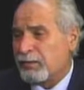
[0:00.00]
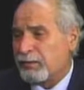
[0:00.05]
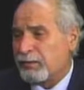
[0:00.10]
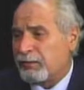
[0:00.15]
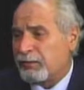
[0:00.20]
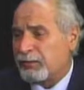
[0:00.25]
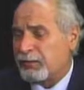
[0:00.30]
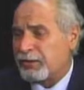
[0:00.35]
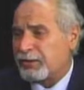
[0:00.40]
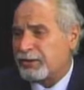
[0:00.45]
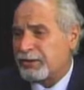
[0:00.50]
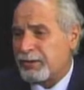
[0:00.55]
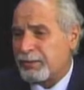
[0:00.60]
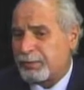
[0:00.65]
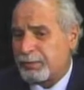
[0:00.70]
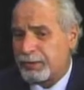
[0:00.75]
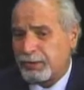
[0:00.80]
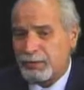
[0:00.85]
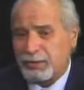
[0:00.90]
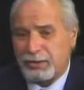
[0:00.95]
For
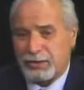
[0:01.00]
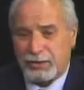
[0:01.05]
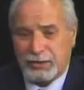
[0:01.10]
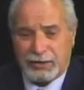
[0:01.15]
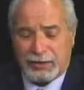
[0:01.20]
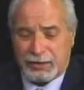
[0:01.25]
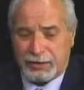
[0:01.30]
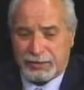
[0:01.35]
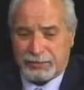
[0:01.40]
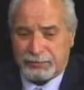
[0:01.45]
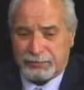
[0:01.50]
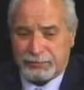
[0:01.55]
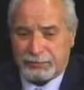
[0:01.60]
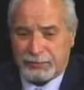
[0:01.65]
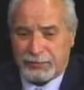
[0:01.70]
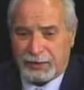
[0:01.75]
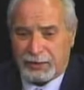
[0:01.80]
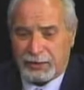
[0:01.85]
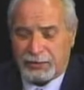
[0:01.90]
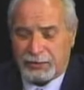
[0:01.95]
example, there was a
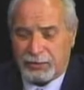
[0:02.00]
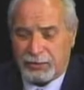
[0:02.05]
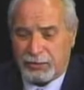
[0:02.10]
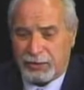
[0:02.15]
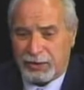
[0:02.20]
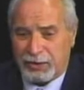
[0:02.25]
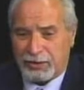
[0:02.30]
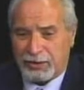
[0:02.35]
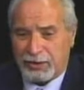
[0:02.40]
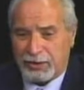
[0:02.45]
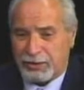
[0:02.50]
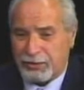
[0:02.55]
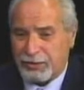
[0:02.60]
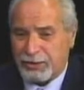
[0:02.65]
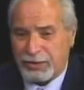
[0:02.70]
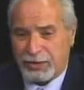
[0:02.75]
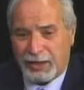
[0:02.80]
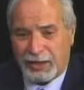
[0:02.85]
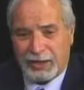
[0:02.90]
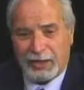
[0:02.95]
show on
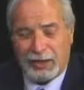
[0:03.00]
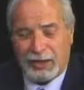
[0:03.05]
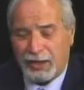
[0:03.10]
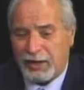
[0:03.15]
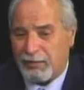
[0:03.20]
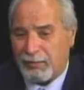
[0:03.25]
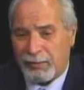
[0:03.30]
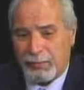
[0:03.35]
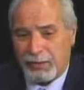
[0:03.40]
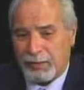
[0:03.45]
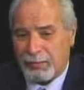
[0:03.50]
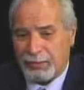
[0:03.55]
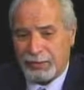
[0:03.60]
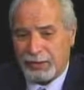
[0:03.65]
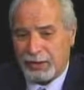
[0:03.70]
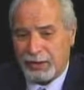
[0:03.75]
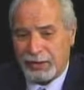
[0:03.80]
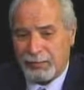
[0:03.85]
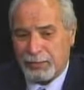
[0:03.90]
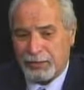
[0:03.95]
television. I cannot remember the
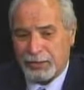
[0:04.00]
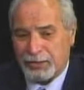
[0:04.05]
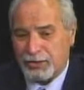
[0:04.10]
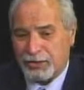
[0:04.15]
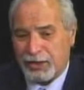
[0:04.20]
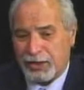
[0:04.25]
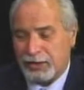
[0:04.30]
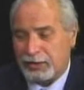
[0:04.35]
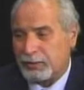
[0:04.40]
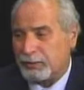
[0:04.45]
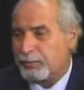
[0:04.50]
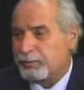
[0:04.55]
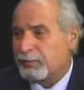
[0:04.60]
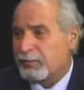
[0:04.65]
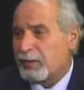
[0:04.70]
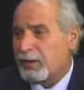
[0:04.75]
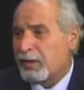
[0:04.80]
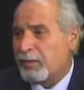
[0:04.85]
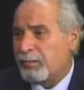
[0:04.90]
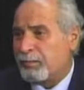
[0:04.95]
name of the channel,
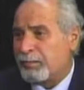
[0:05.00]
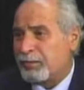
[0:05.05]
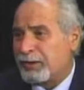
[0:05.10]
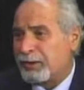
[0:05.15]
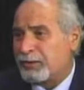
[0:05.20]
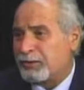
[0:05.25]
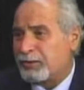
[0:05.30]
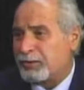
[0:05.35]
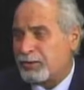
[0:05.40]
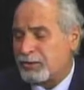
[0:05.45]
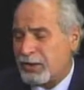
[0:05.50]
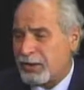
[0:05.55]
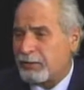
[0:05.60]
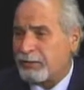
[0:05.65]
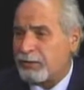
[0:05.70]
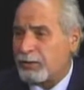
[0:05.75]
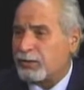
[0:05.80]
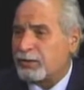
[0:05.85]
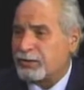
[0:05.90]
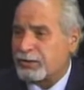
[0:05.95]
but it
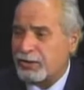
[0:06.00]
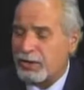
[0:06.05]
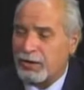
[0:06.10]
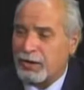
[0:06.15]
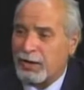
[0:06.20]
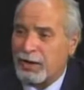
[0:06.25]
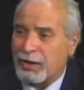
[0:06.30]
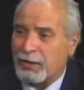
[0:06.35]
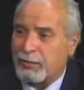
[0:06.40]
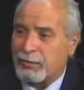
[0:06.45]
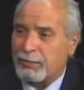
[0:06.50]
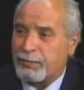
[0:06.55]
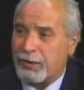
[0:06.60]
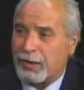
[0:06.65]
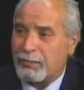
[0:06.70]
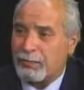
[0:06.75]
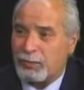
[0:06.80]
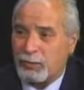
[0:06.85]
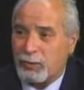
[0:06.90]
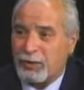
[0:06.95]
focused on a heroin
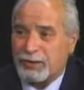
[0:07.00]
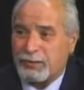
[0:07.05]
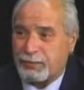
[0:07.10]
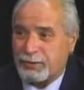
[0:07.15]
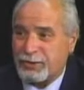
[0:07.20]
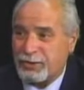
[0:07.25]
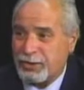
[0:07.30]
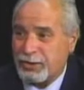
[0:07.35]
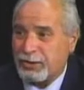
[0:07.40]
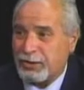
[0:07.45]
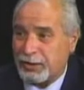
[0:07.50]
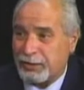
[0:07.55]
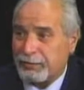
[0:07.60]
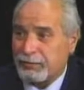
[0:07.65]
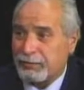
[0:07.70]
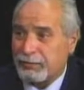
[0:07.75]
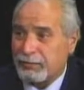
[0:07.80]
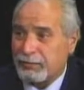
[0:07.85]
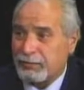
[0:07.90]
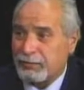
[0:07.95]
problem in West Virginia.
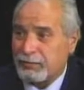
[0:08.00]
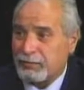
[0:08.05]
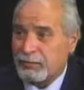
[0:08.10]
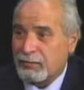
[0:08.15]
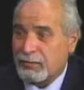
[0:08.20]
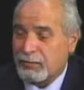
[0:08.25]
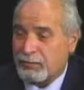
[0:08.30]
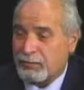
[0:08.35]
Mm-hmm.